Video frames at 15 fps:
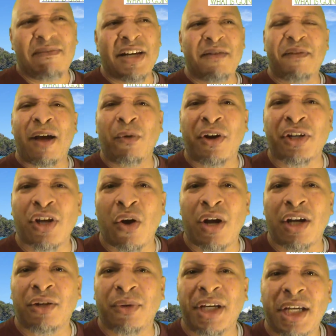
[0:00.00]
Even if I were to go
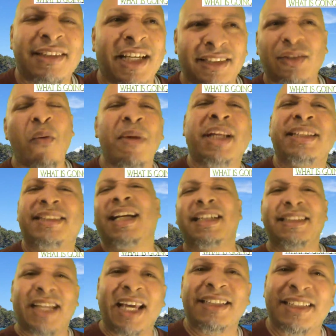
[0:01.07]
hungry, there's so many
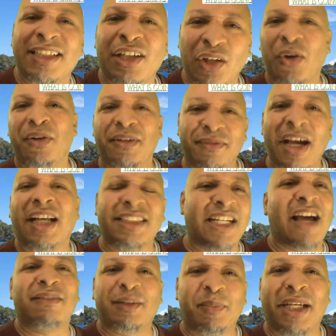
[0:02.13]
sunny days in the glory of God
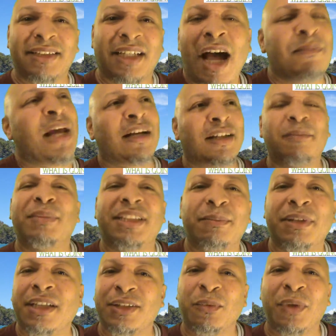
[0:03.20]
that I've spent. I'm not going to miss it
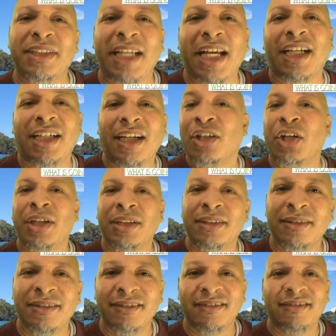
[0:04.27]
because of one day of hunger.
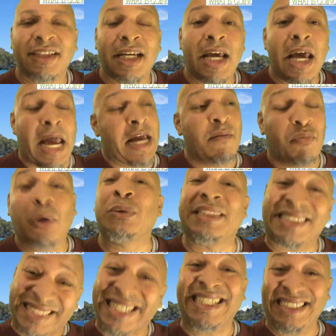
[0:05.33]
And
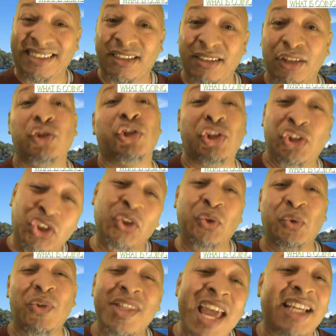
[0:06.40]
proceed to
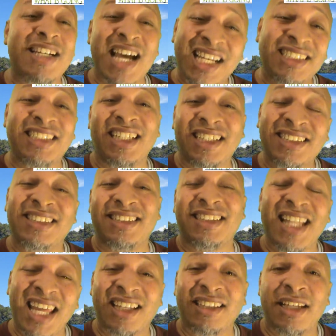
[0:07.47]
do that conscientious
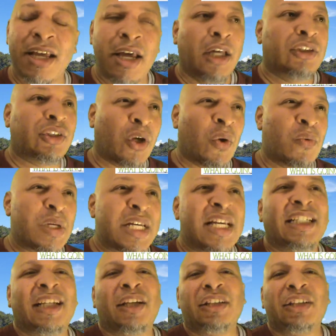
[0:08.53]
thing. So
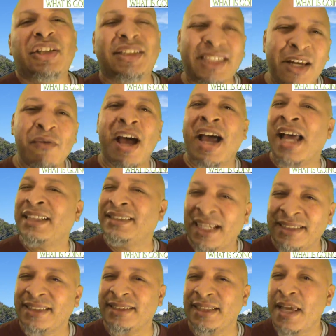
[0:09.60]
you see why
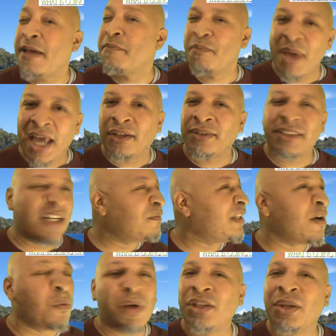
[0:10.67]
identity matters? If
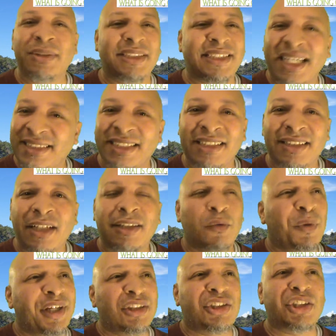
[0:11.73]
there were no Satan,
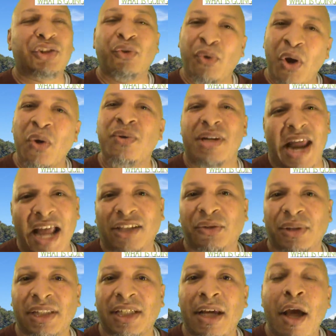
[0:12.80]
then we could just grow
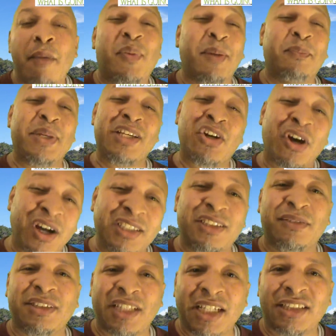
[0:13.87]
naturally. But because
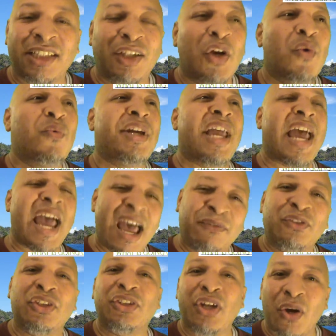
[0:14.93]
of Satan, we
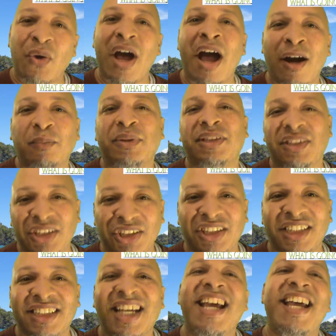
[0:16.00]
have to know our
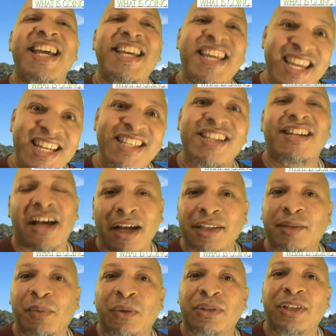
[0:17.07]
position in the
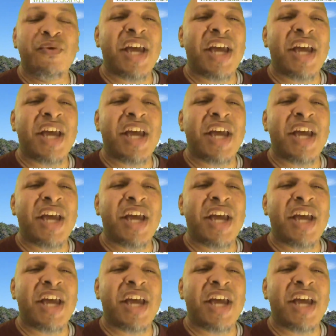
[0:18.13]
cosmos.